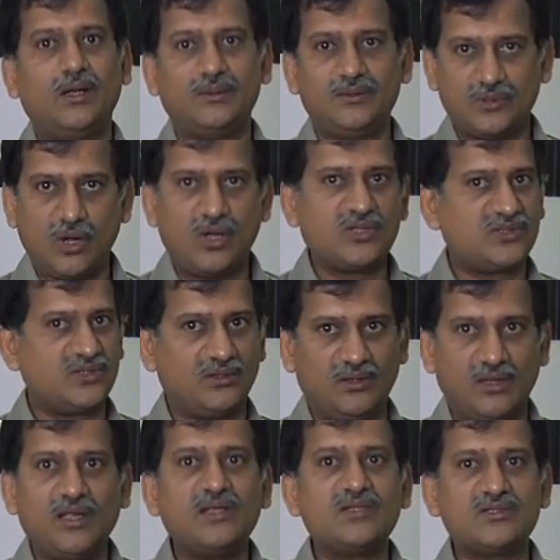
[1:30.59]
And dogs
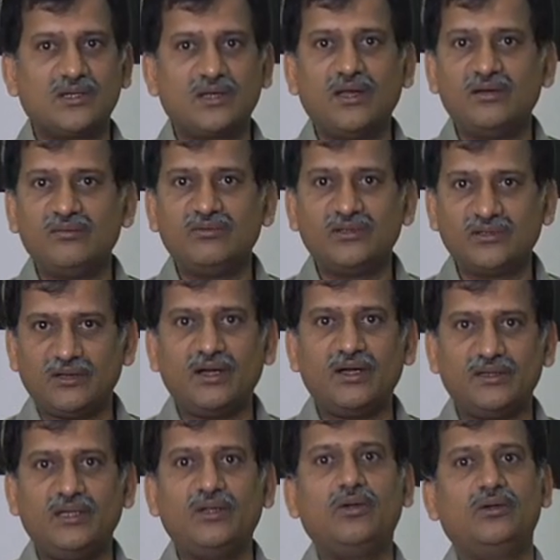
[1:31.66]
and lions are kind of
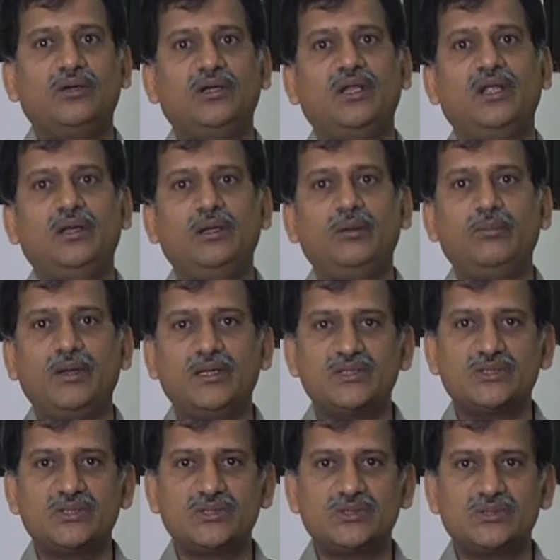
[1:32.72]
interacting on a daily
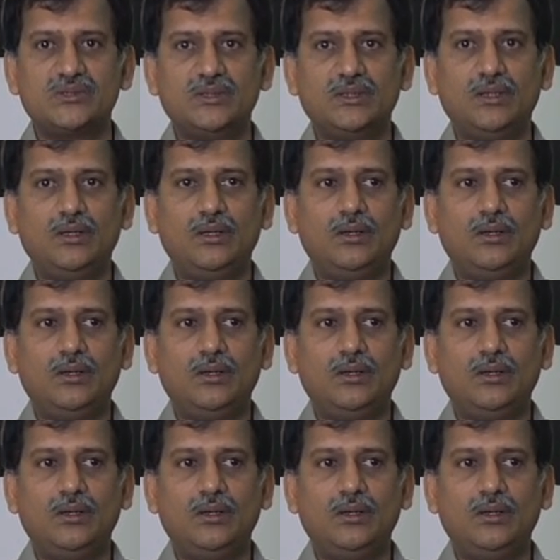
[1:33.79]
basis.